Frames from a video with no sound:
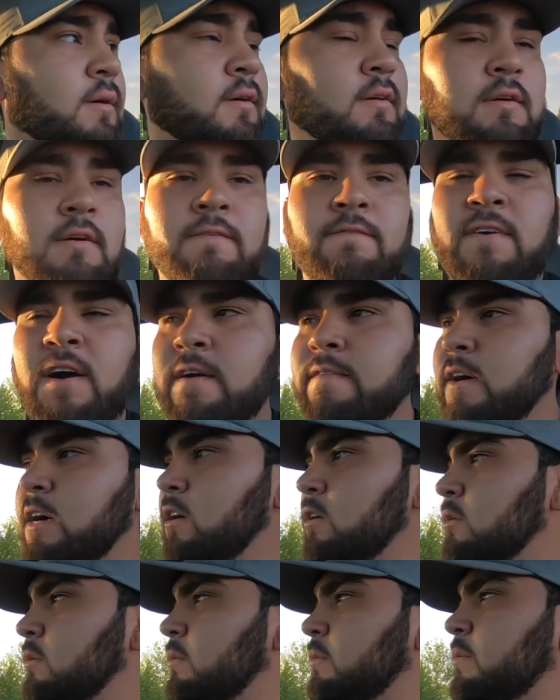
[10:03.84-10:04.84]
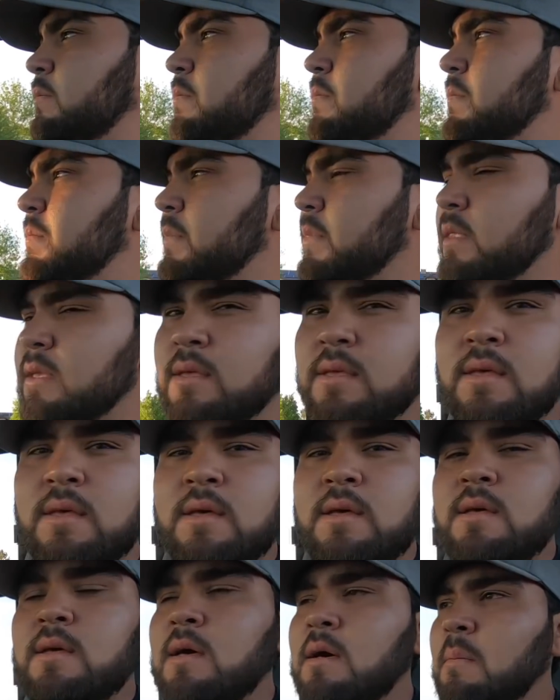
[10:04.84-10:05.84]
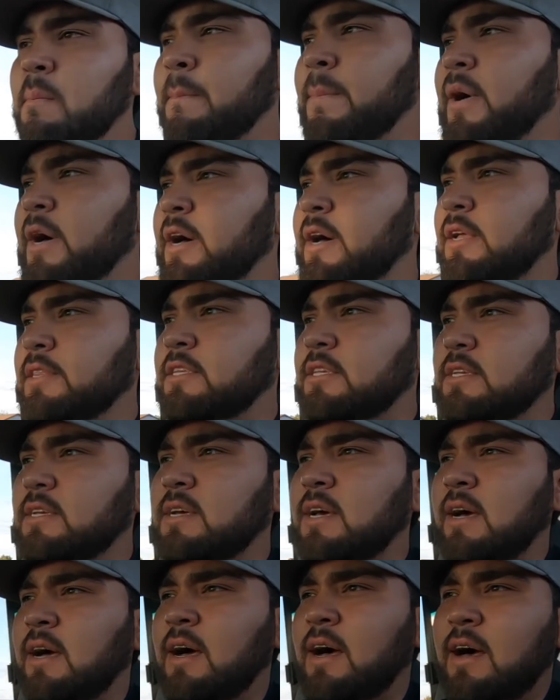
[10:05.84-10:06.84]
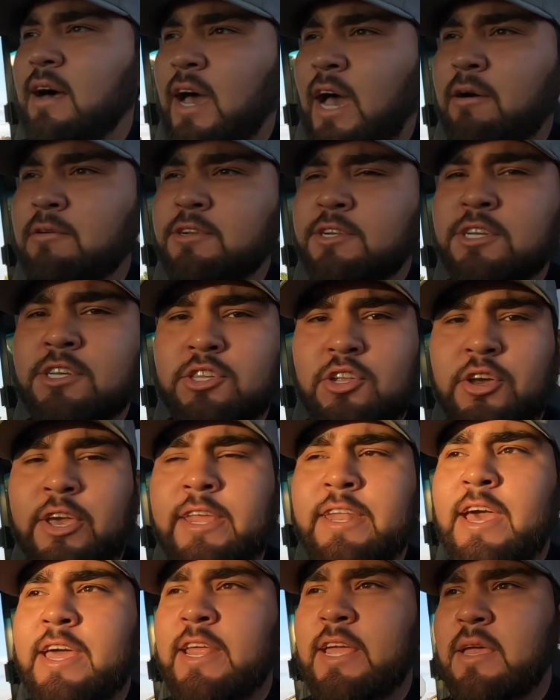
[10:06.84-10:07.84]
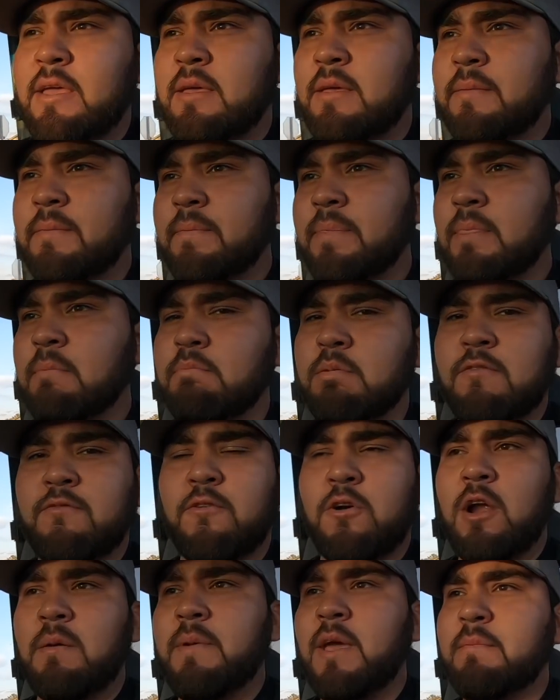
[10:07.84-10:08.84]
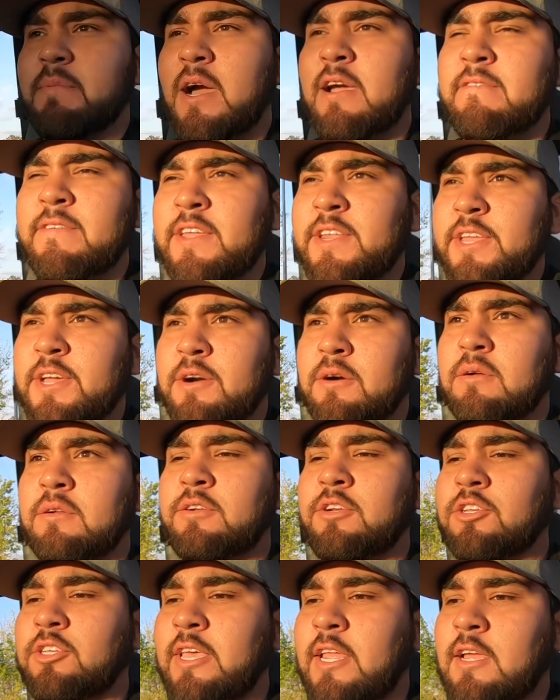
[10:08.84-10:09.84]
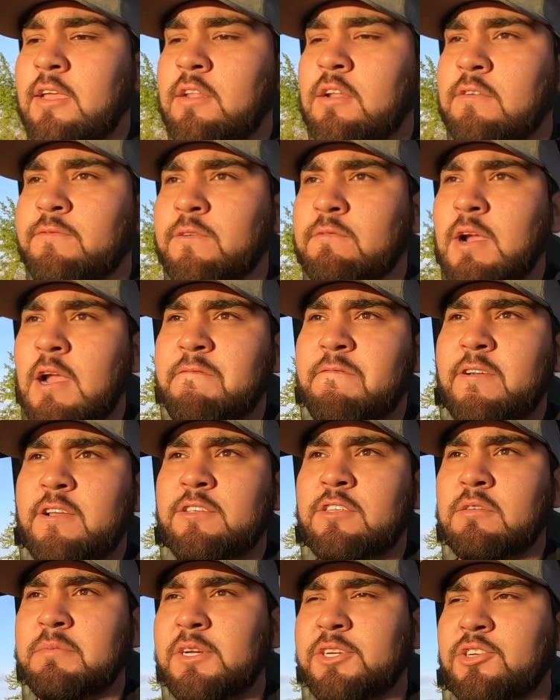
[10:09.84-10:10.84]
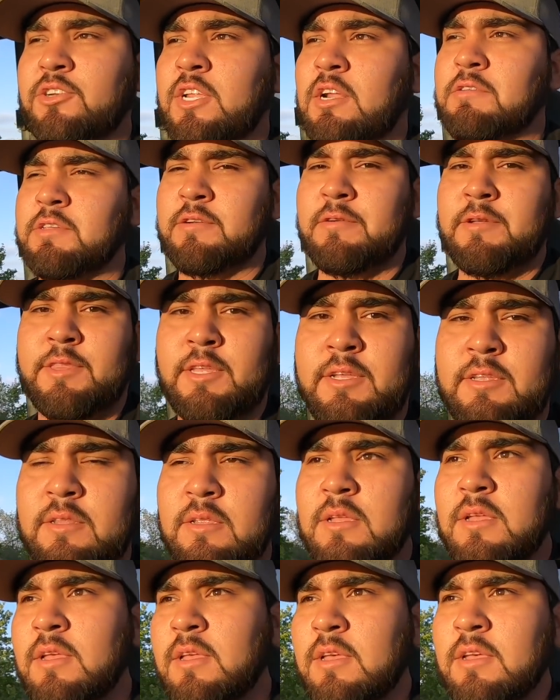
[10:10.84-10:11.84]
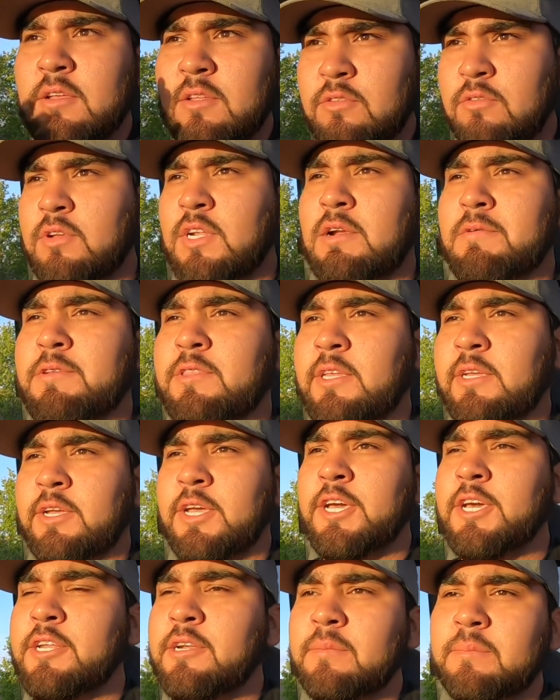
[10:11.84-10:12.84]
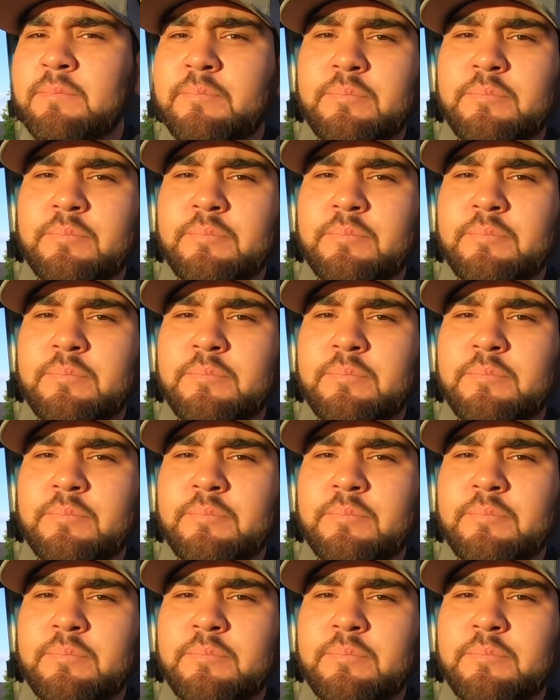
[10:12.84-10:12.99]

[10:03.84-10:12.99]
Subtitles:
or a 5.0. But I was just looking at it before I made my video, just kind of, you know, for reference, to make sure that I was doing everything good.